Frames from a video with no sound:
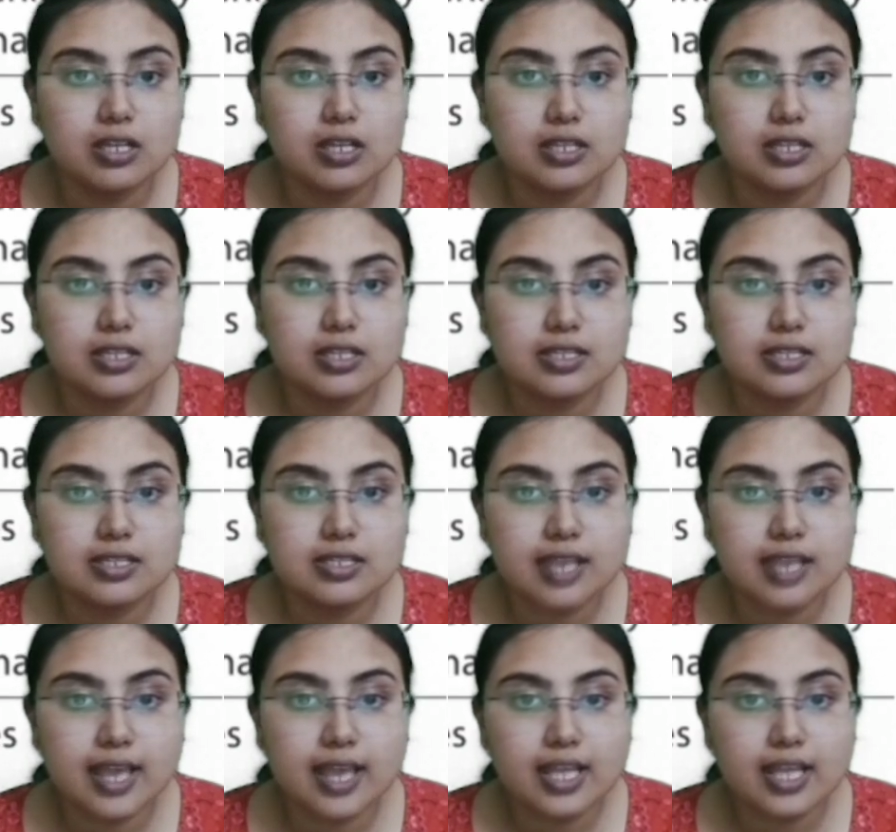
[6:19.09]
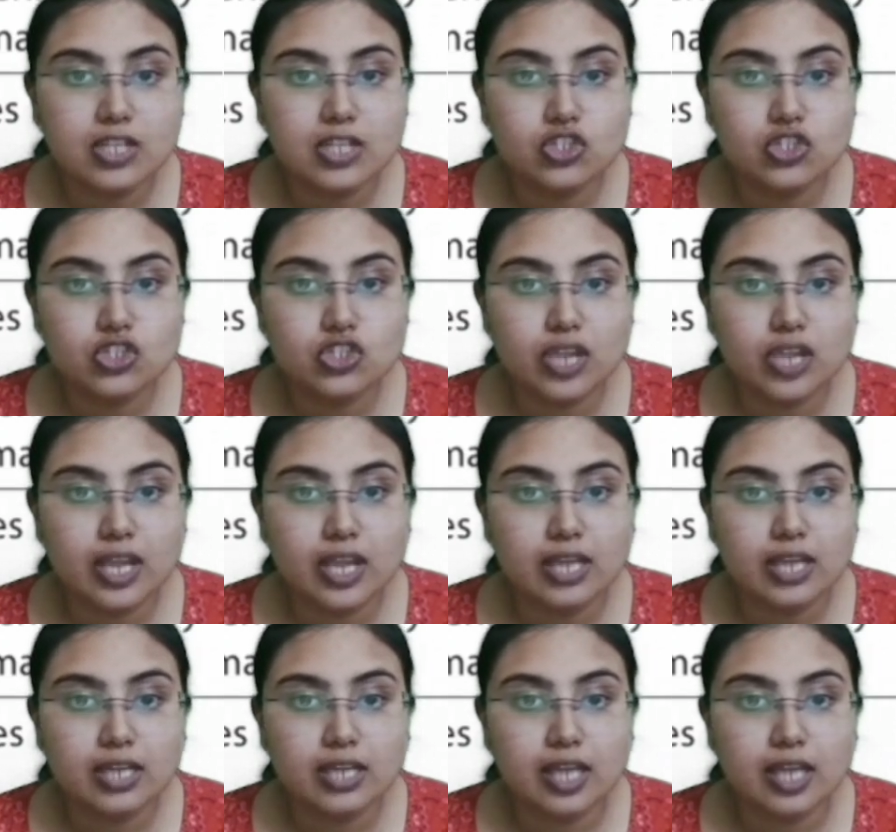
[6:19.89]
This is
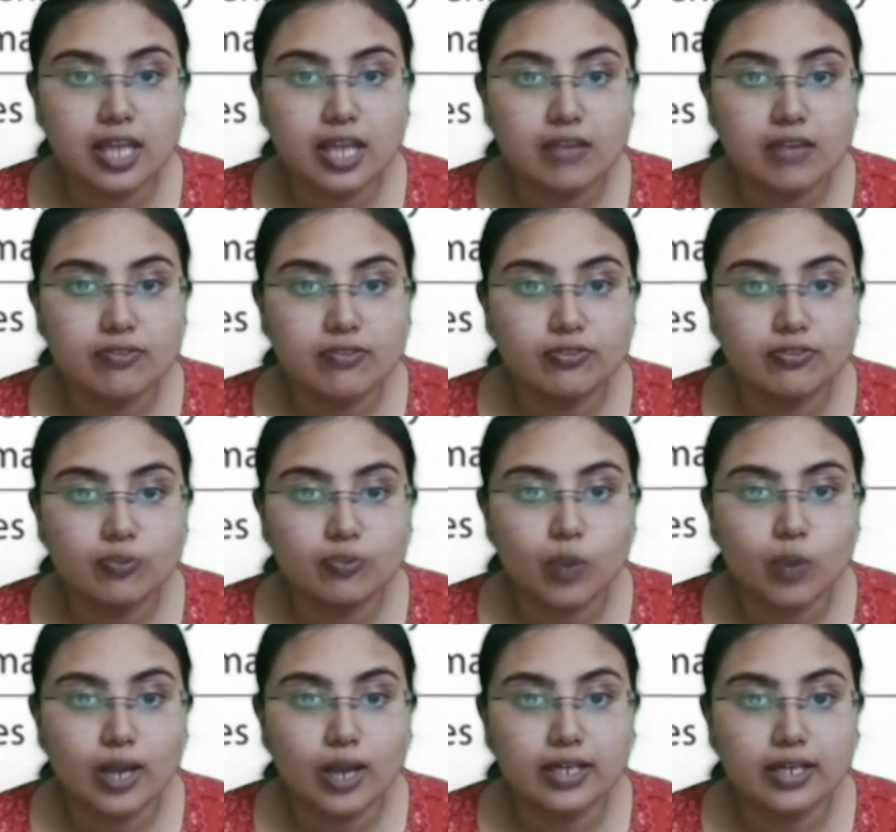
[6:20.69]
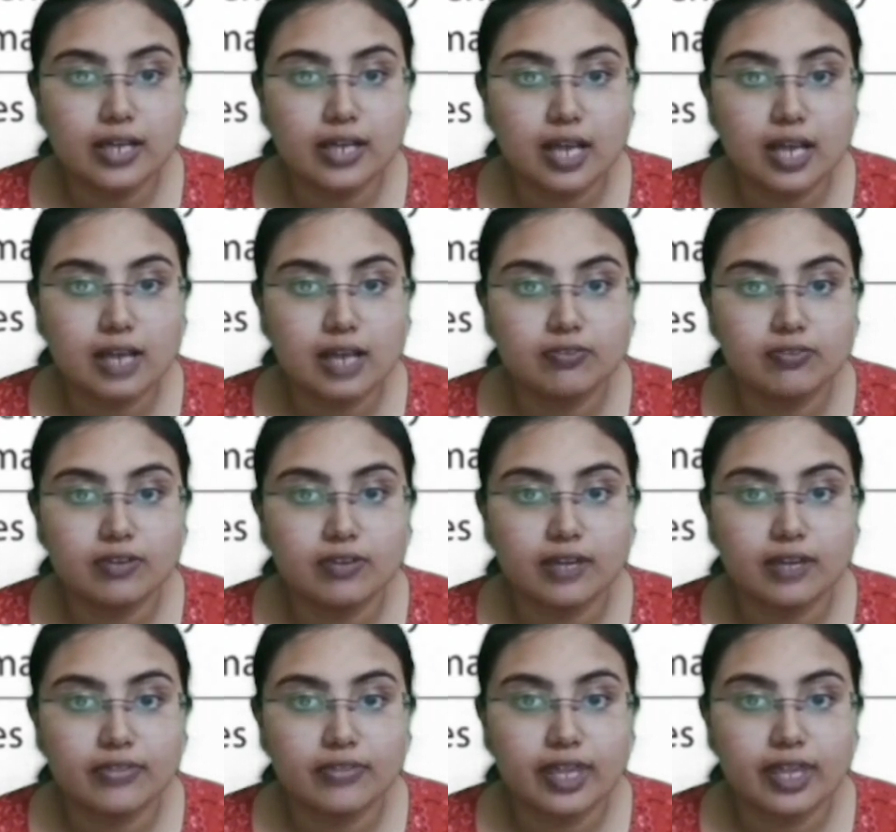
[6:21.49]
HNF1
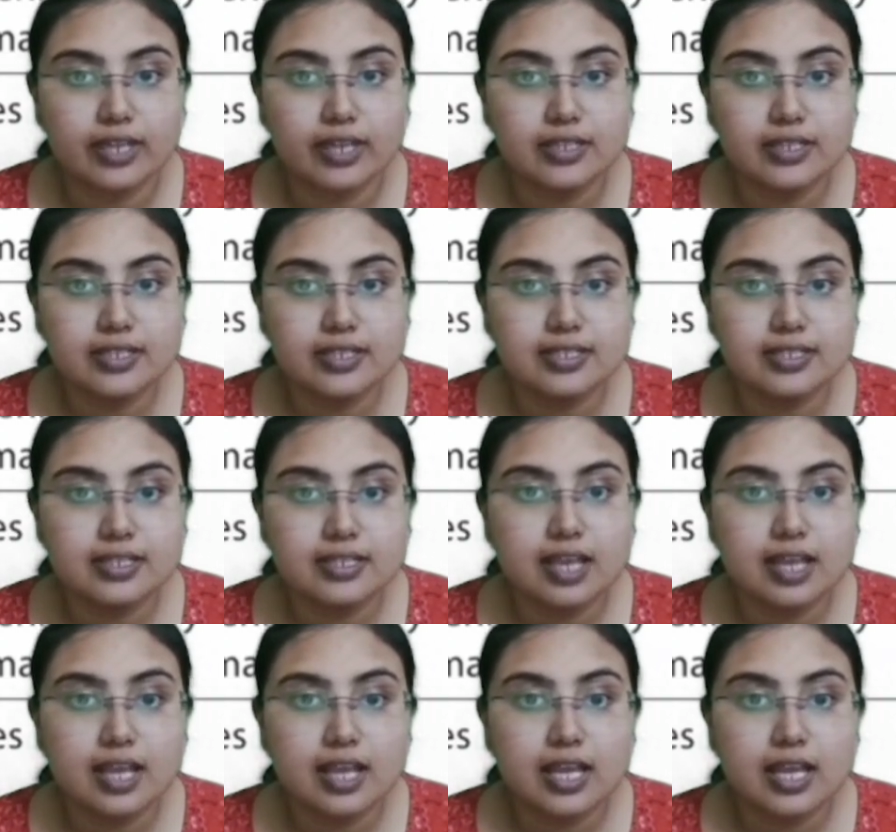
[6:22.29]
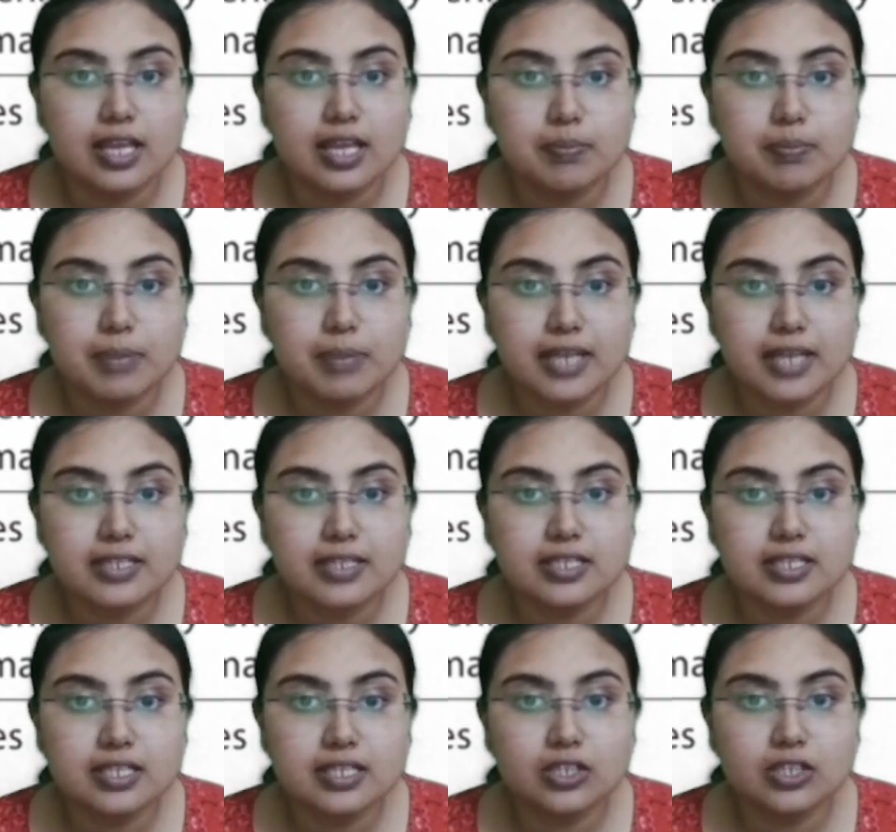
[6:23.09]
alpha, that is
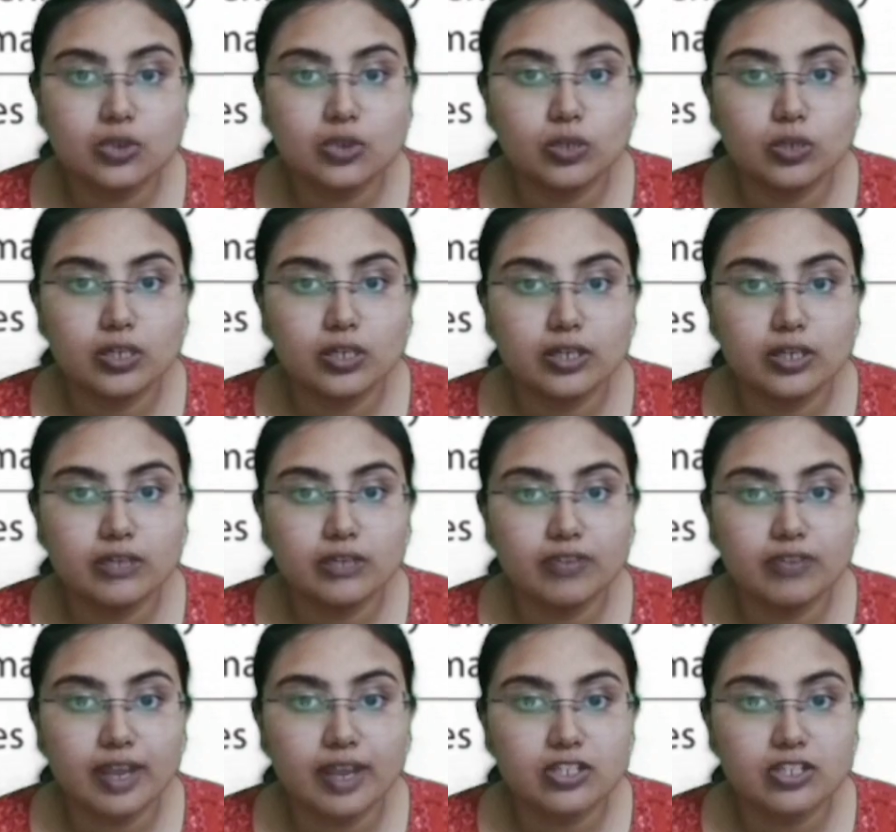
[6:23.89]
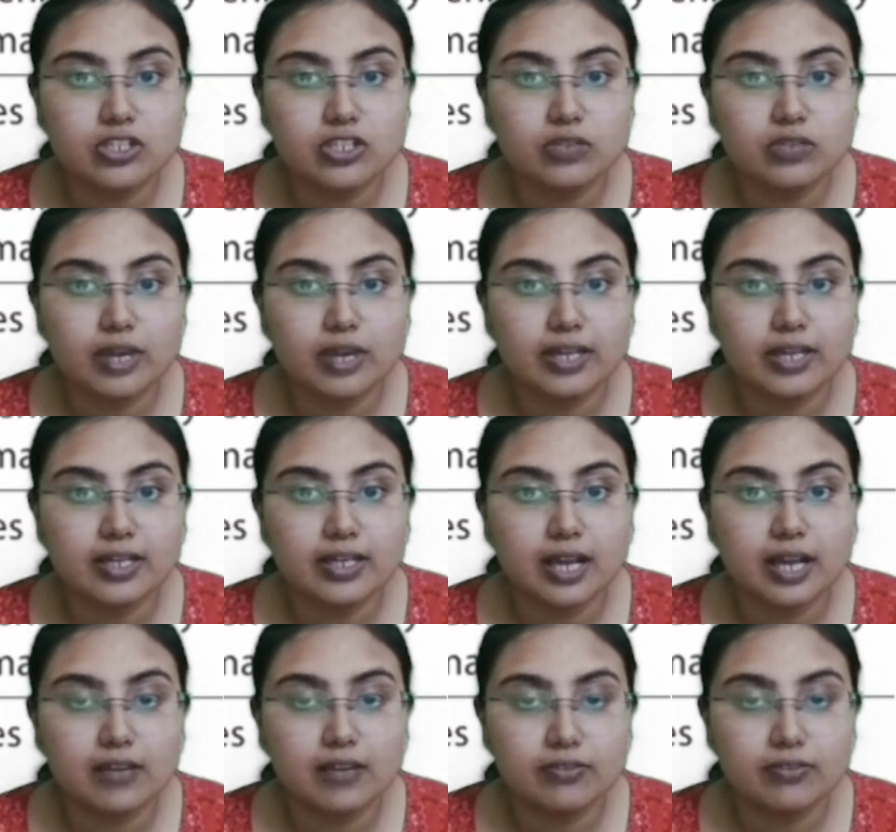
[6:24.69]
hepatic nuclear factor
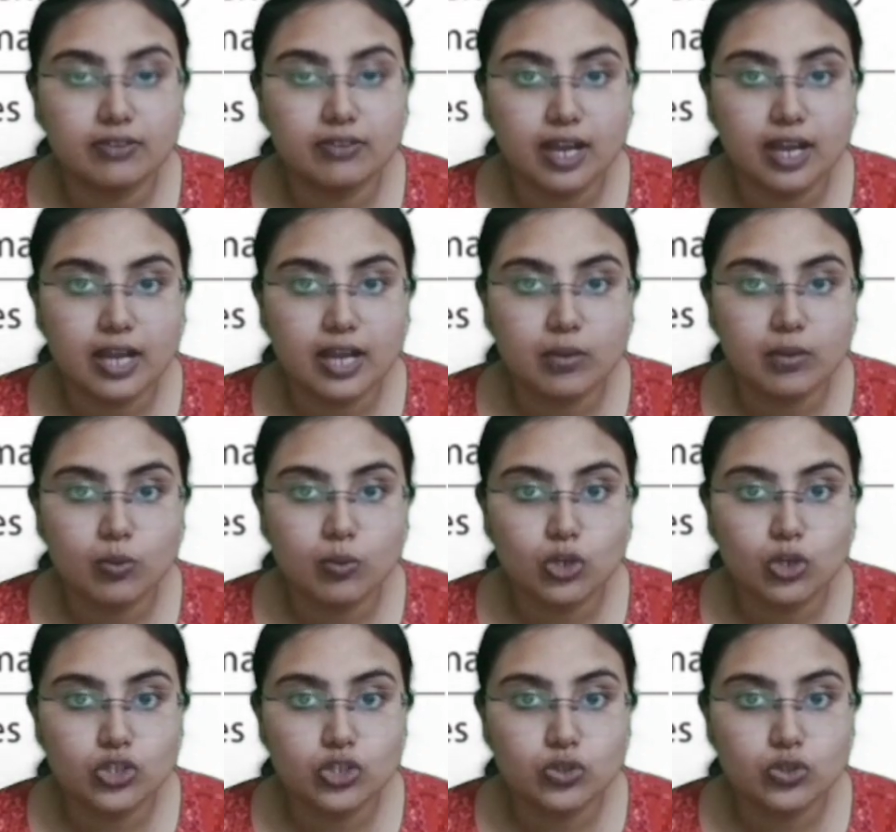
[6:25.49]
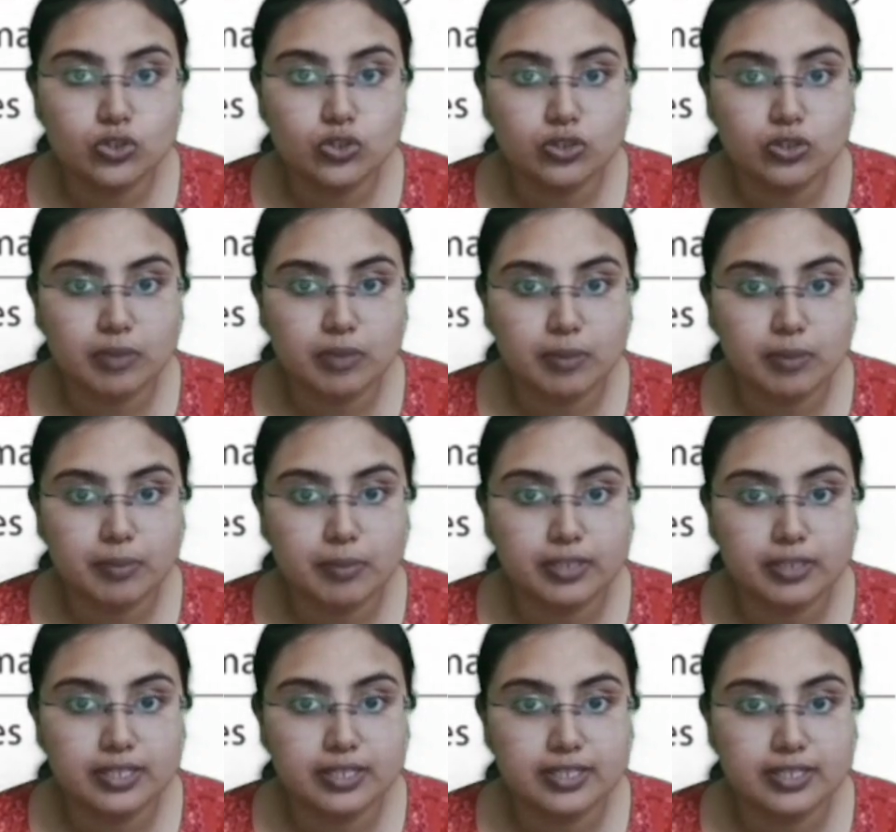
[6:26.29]
1 alpha. I want you to
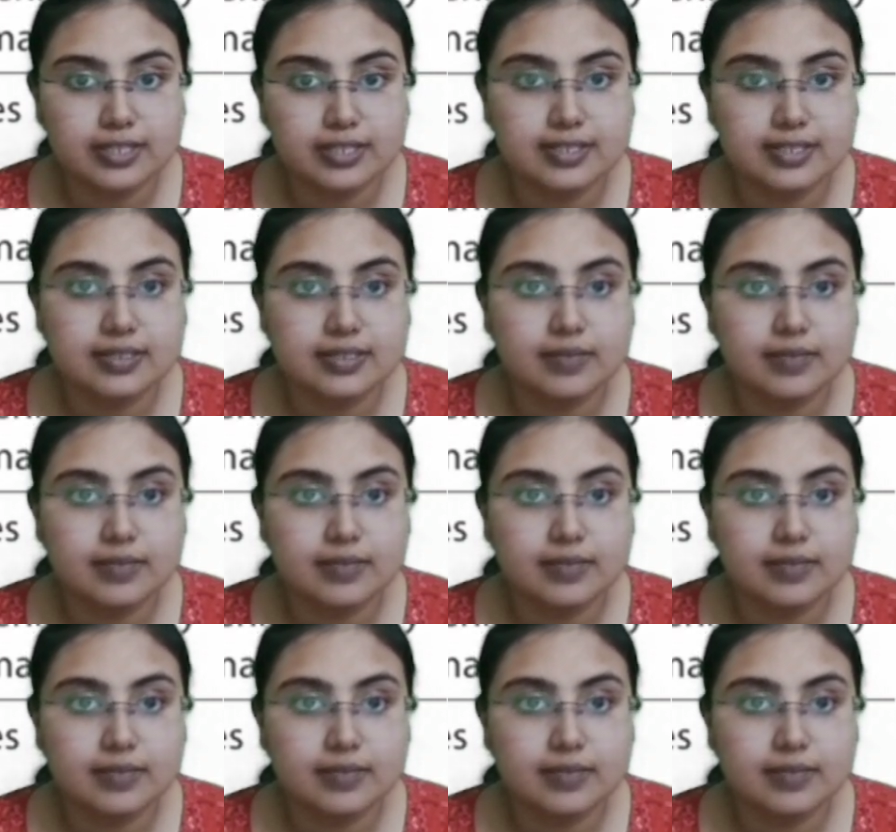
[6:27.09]
remember this.